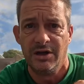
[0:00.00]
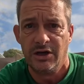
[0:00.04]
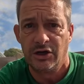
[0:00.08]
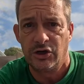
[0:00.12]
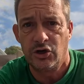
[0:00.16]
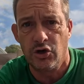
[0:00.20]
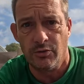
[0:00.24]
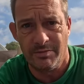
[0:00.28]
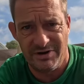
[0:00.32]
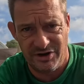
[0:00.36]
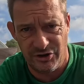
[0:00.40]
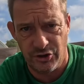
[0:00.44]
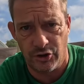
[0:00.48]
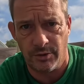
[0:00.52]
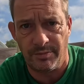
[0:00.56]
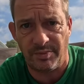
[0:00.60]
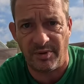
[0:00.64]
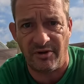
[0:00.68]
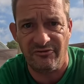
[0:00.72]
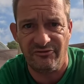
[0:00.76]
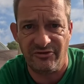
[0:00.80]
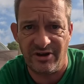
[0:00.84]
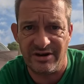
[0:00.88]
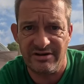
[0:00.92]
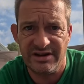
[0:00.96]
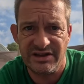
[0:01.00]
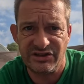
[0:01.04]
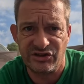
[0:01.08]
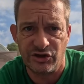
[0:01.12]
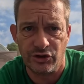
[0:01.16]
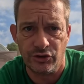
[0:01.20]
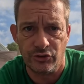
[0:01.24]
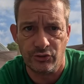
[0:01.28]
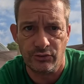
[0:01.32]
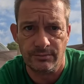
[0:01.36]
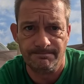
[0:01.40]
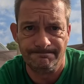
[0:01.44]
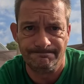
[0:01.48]
coming up very
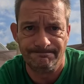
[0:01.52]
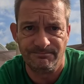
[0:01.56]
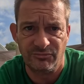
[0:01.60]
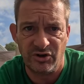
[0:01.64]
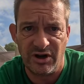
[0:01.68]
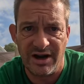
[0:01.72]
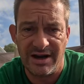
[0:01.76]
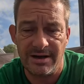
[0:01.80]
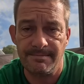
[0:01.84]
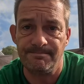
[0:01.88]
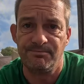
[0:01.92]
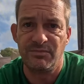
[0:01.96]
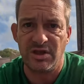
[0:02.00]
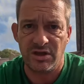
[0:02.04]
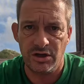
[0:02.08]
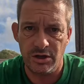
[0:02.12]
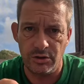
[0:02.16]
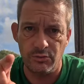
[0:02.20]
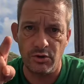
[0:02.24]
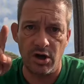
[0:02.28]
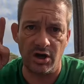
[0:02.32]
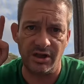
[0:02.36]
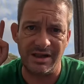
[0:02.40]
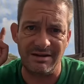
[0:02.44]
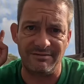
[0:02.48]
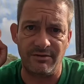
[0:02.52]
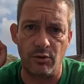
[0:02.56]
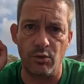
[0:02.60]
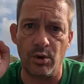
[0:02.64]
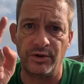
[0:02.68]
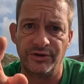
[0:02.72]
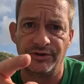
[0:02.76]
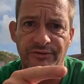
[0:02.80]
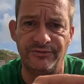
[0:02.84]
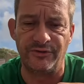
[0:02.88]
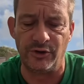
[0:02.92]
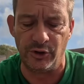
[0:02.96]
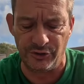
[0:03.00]
soon right you all have a
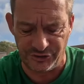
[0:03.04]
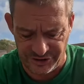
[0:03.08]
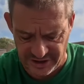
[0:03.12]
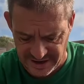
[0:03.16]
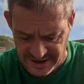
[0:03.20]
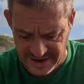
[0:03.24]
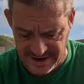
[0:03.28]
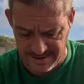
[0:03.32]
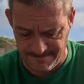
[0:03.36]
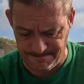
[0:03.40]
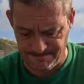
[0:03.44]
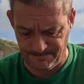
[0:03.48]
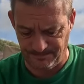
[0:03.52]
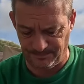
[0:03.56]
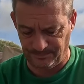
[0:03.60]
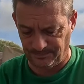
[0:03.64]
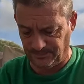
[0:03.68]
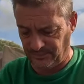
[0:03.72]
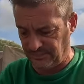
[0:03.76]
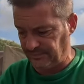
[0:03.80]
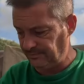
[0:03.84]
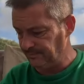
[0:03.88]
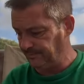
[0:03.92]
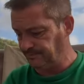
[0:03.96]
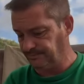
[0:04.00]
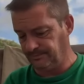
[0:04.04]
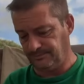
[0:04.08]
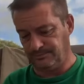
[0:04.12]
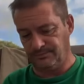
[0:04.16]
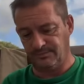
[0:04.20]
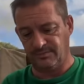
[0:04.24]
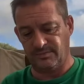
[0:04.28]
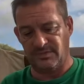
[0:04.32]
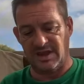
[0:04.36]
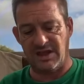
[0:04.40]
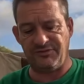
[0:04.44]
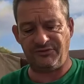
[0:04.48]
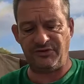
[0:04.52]
wonderful day
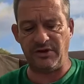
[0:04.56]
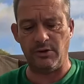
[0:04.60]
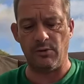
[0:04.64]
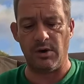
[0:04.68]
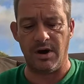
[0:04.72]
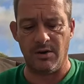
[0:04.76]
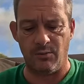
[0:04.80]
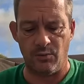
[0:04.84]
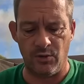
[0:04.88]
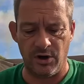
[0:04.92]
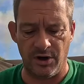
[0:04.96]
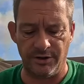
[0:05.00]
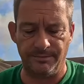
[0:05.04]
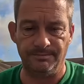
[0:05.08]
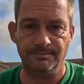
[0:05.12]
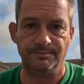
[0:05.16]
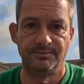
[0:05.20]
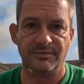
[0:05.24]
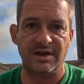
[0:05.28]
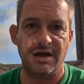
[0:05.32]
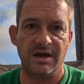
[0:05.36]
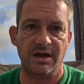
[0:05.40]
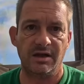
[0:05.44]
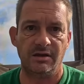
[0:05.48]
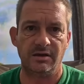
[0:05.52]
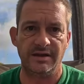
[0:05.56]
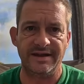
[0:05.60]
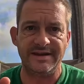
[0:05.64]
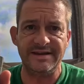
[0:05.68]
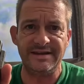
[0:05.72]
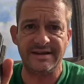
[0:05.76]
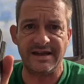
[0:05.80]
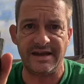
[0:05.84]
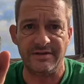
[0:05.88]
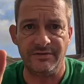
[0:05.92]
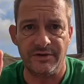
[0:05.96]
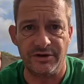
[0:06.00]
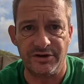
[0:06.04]
if you want one
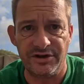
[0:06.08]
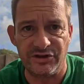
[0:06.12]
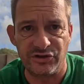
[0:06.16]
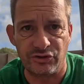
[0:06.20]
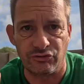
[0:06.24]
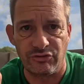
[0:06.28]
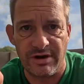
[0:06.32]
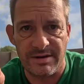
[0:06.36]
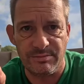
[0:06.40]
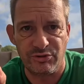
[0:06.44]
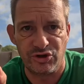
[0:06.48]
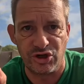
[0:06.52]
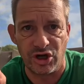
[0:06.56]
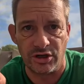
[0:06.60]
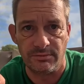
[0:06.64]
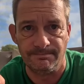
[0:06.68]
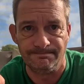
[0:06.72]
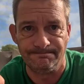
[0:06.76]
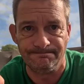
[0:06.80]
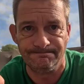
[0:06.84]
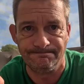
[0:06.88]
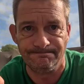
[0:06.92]
link in the description